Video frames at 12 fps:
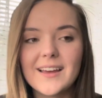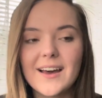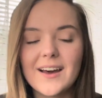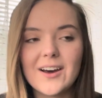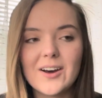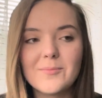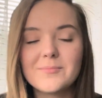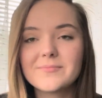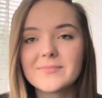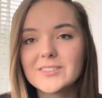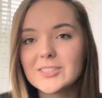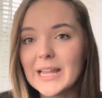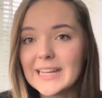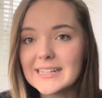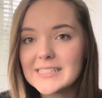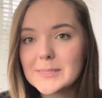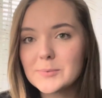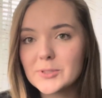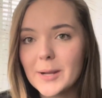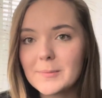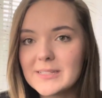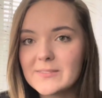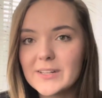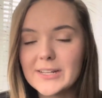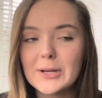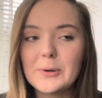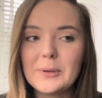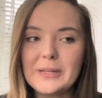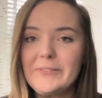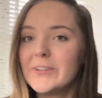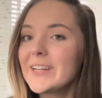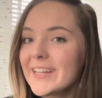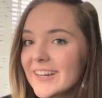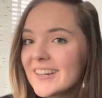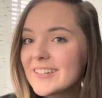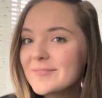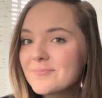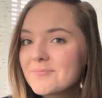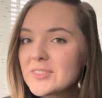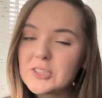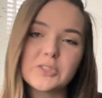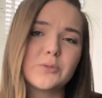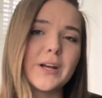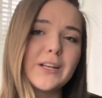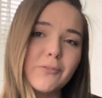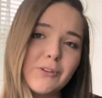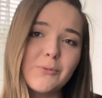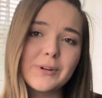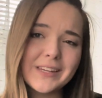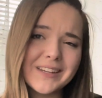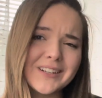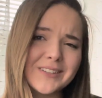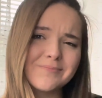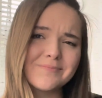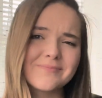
Um, like and subscribe this video if you're here, just so I know you were here.